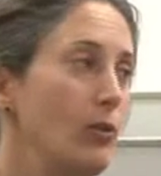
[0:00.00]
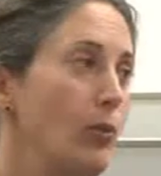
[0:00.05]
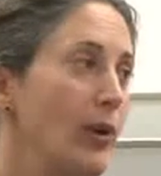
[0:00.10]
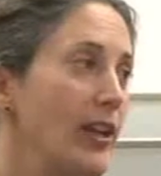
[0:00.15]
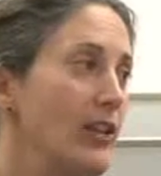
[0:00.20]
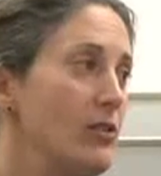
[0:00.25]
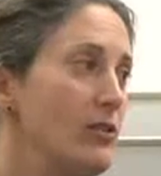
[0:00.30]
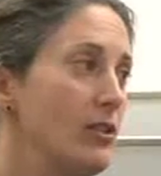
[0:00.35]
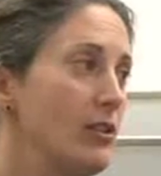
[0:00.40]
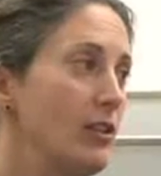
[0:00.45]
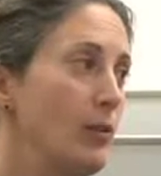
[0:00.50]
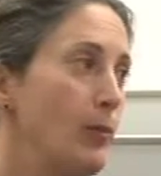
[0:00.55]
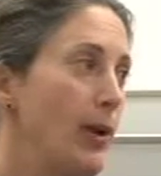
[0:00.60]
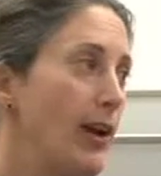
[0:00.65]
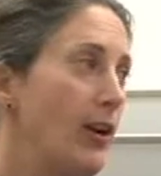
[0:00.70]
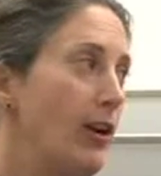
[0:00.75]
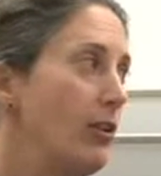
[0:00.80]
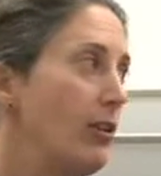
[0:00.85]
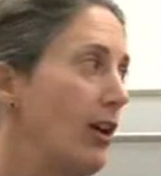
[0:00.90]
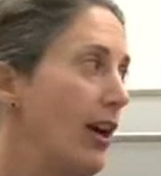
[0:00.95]
ways to
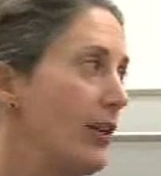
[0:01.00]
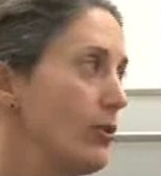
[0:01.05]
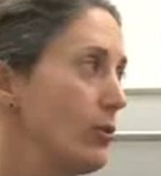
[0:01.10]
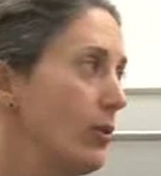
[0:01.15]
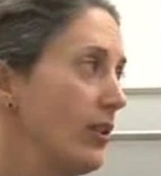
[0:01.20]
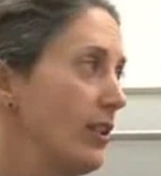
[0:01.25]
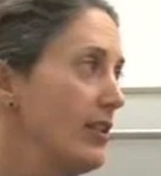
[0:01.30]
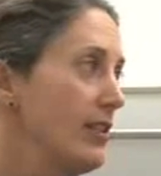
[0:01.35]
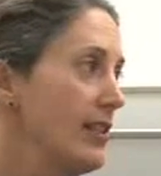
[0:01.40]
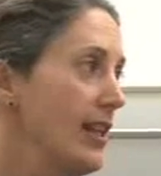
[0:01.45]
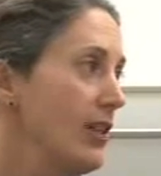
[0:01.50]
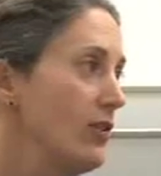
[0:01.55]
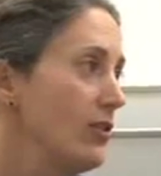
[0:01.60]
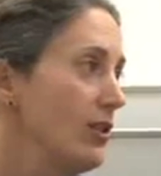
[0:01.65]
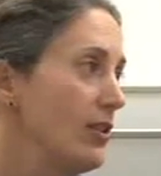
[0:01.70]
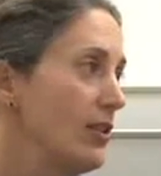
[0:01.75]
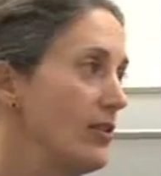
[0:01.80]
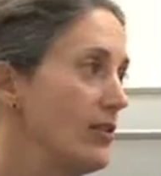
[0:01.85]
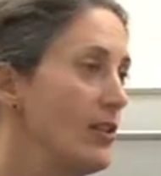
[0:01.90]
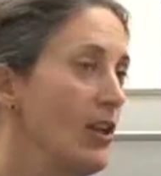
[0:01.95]
compare across
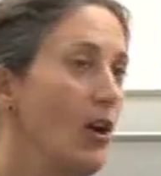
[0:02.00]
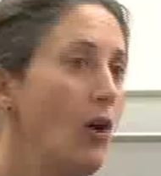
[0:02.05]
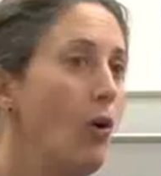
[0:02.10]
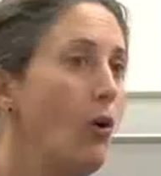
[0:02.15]
organizations,